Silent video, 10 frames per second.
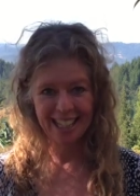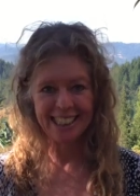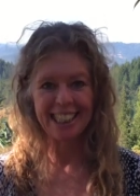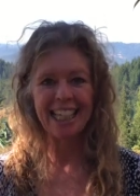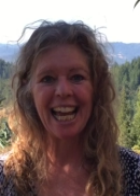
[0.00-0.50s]

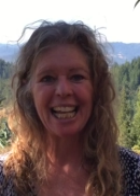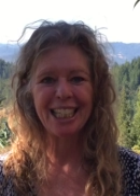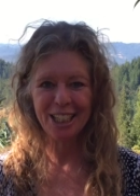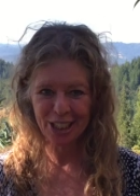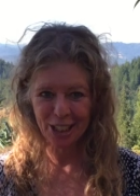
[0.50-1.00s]
to get
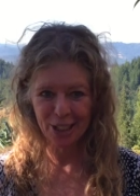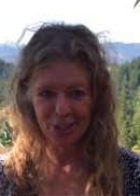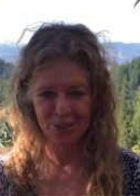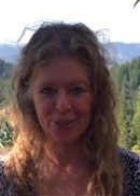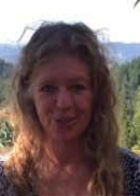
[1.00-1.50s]

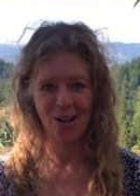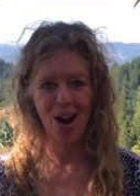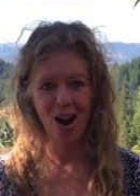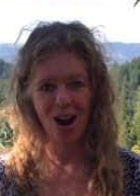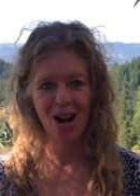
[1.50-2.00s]
you
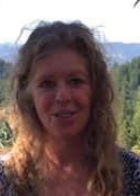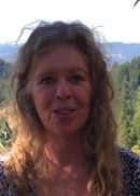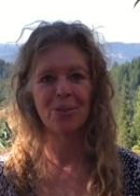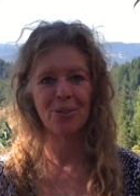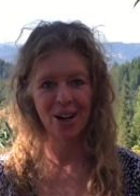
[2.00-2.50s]
on
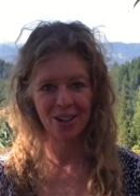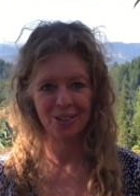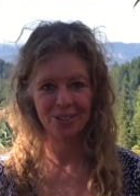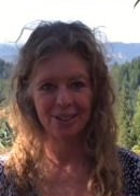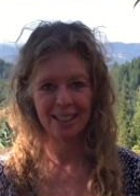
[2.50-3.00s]
the
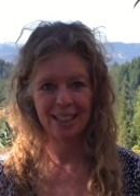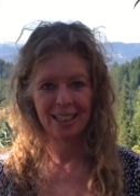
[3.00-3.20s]
road